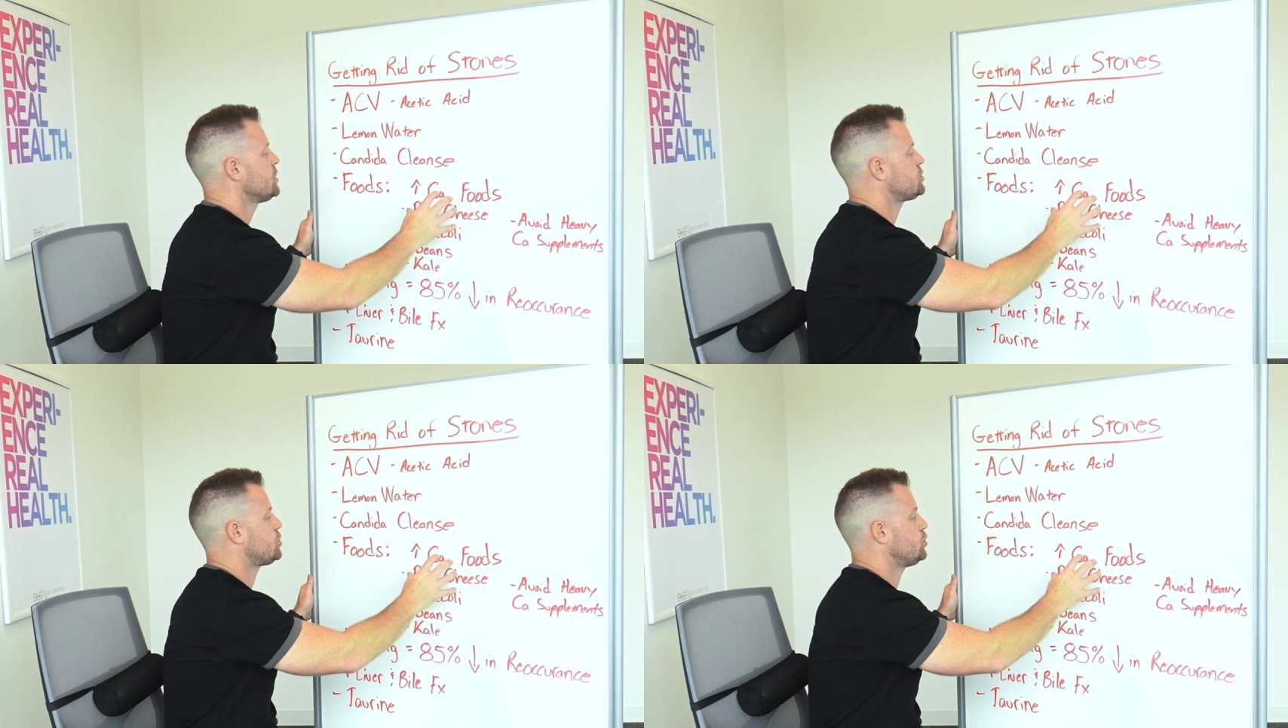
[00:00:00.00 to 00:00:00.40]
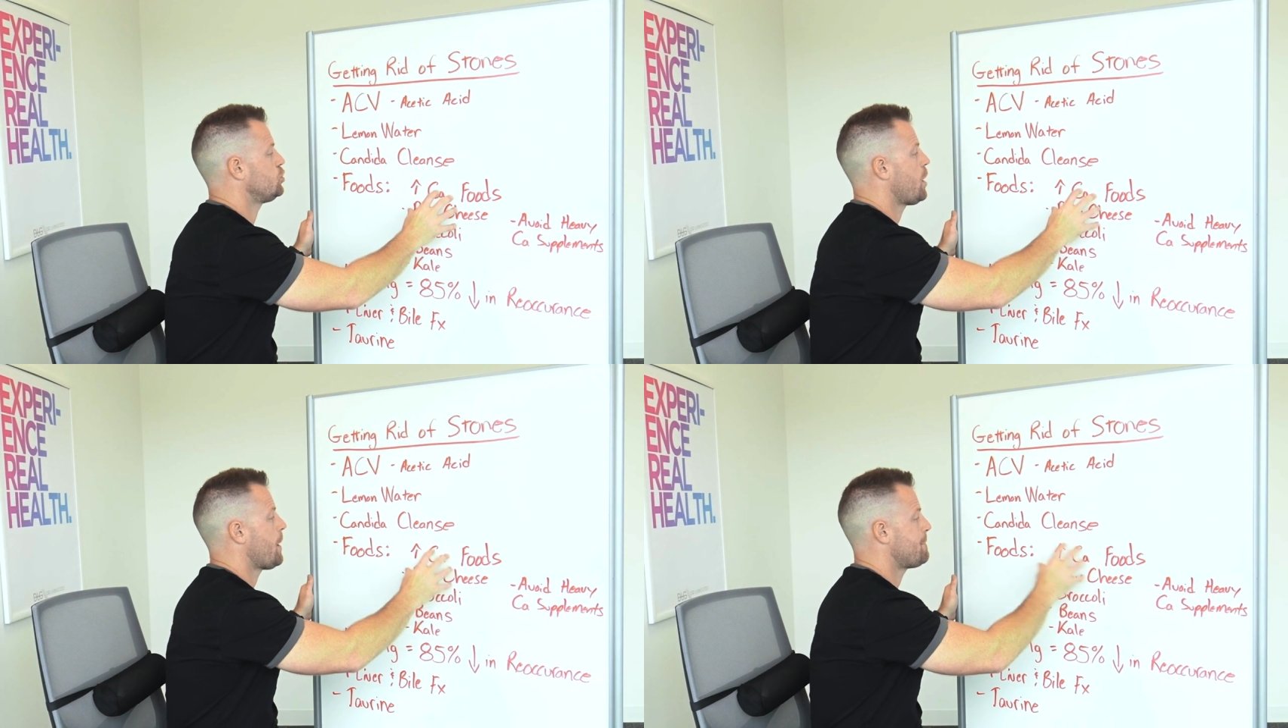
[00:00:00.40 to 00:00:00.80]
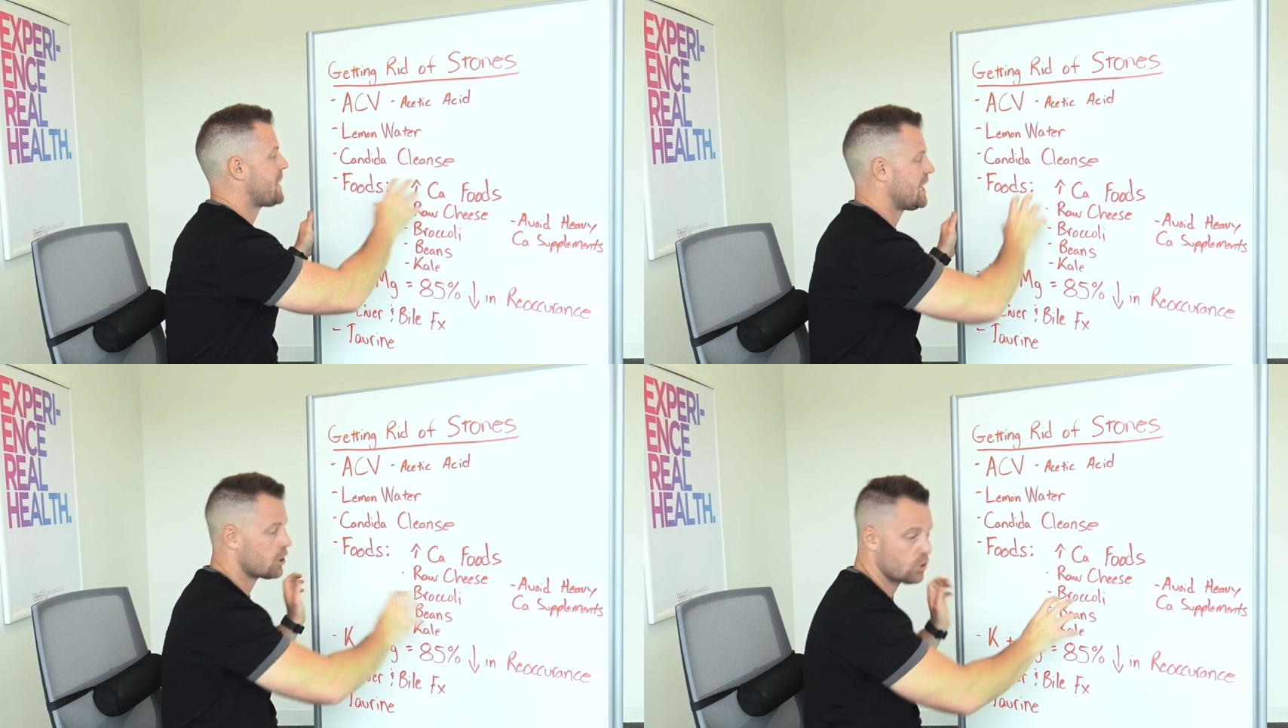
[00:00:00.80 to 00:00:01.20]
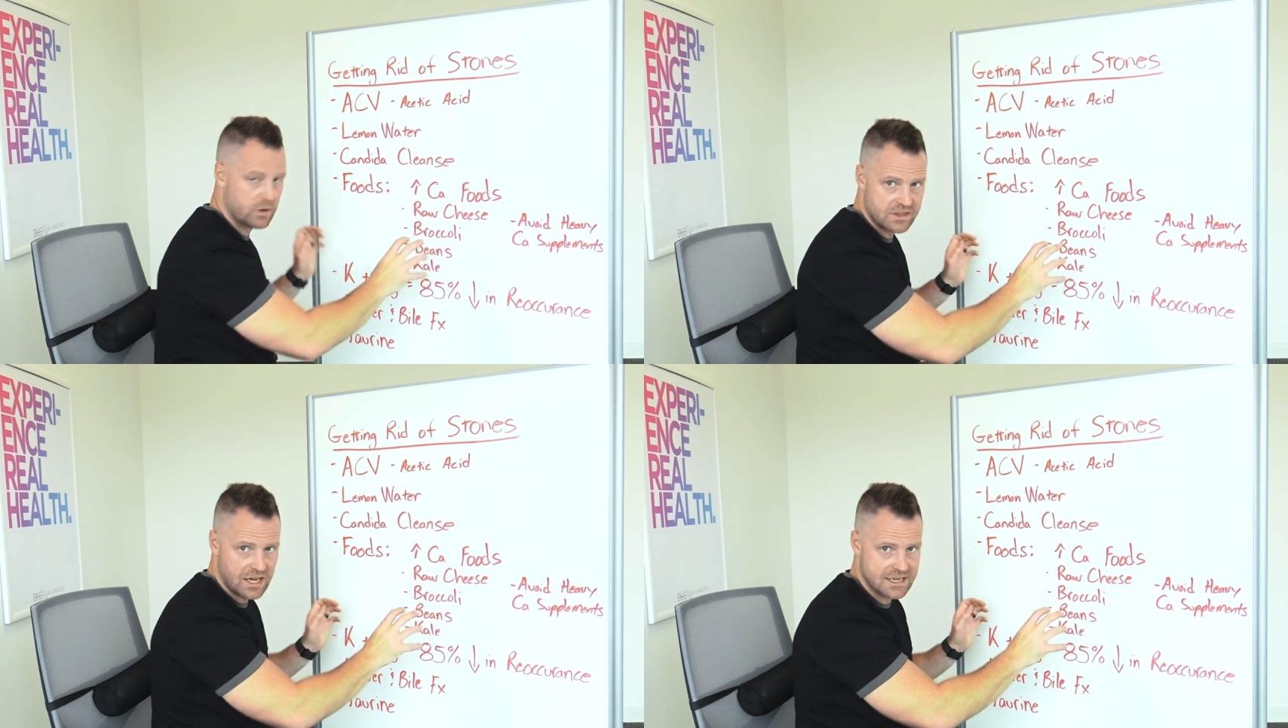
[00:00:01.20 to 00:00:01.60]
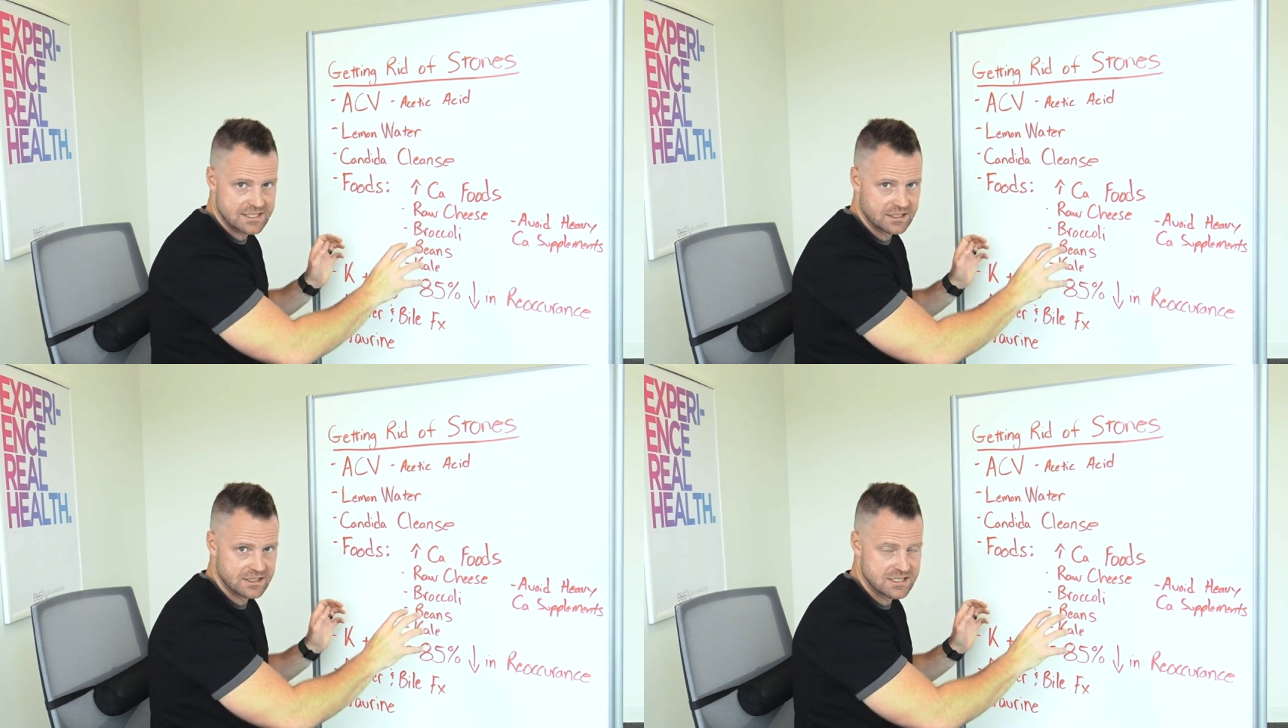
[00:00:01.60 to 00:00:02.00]
to pair with the
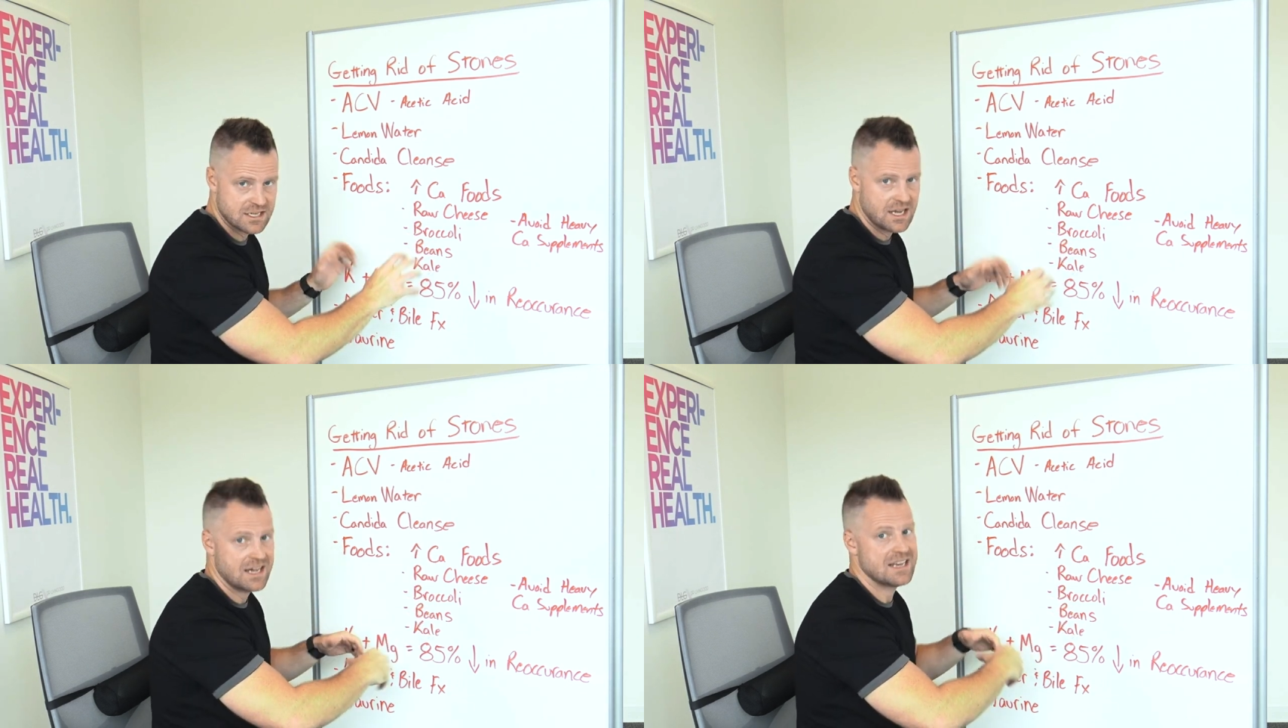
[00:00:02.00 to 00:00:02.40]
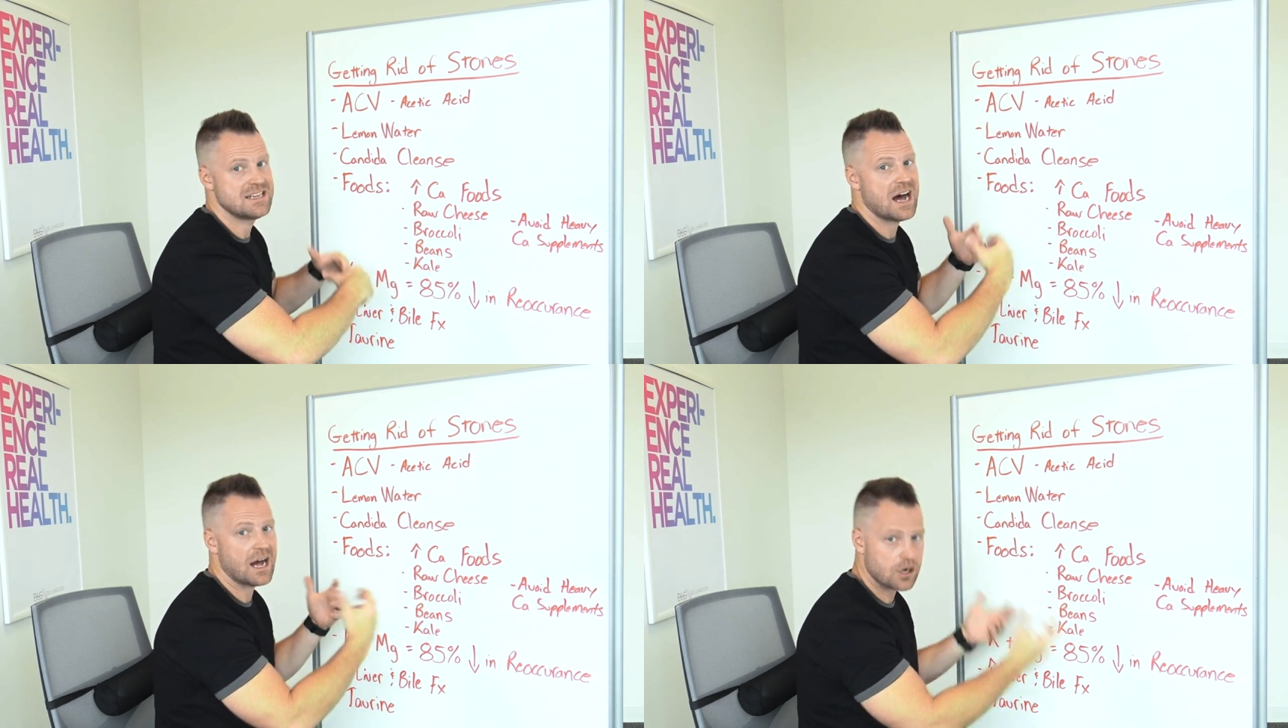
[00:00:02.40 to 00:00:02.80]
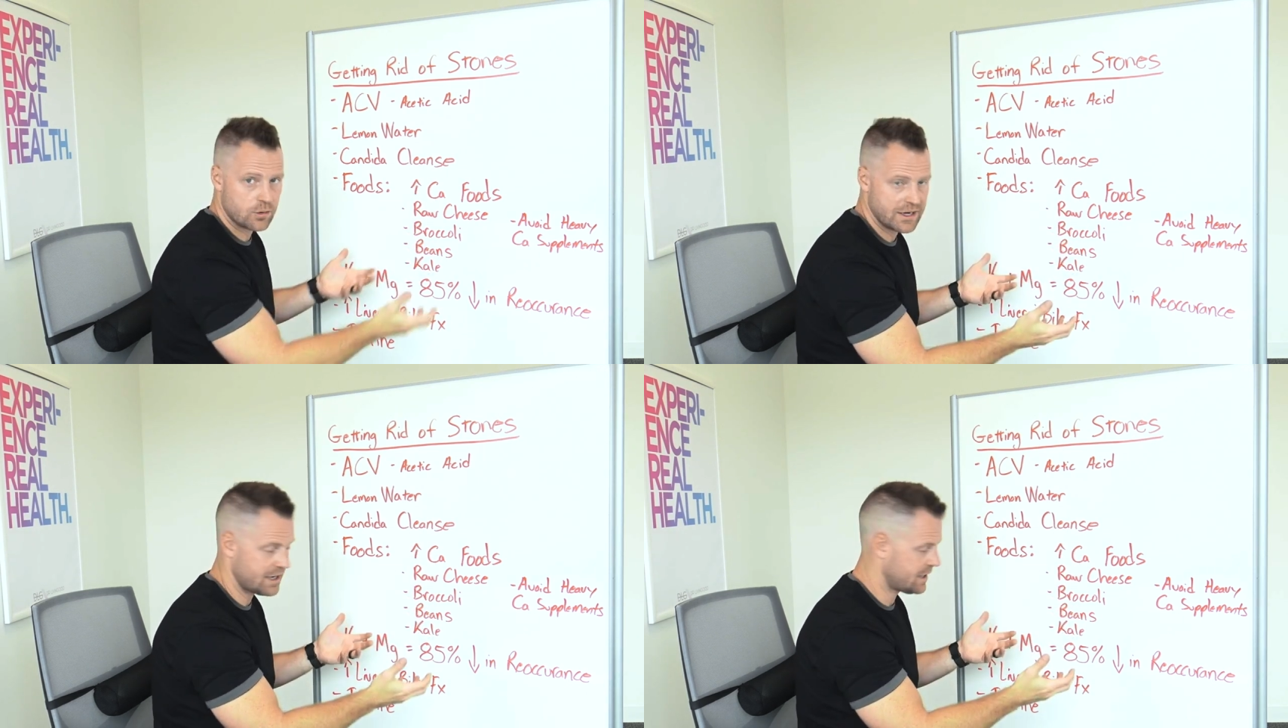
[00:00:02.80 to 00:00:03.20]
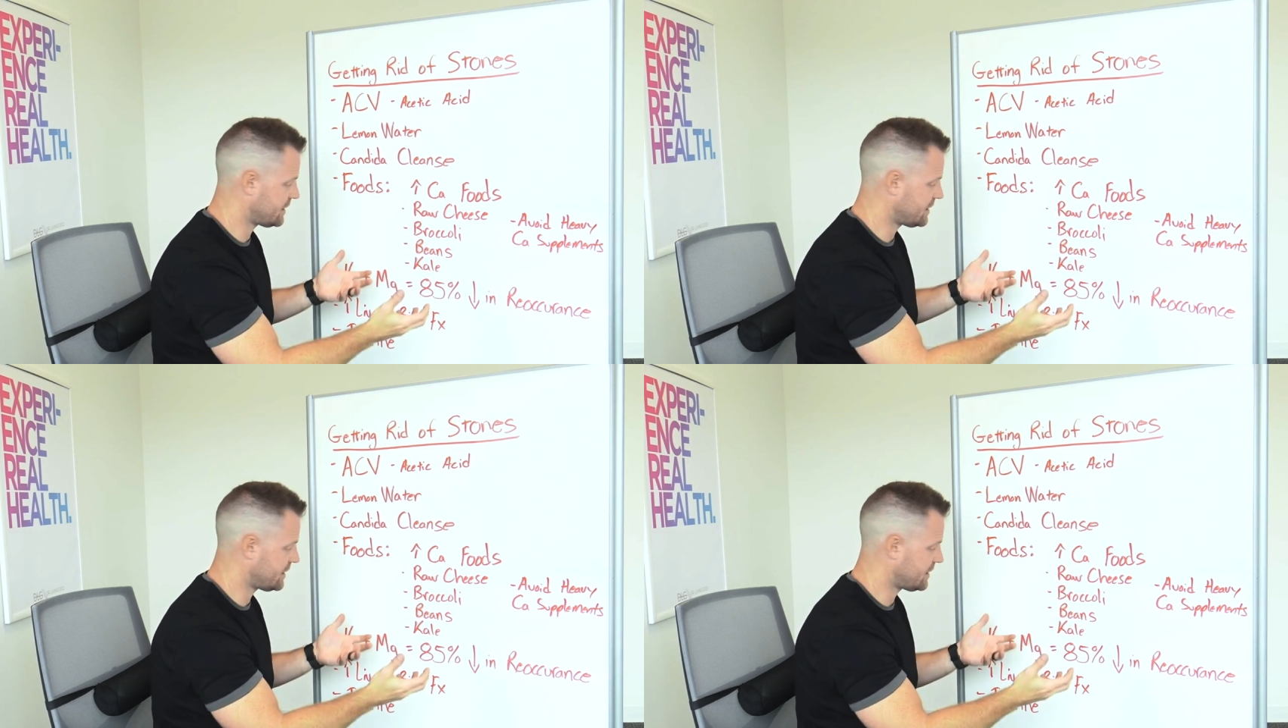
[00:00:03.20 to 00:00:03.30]
oxalates, not creating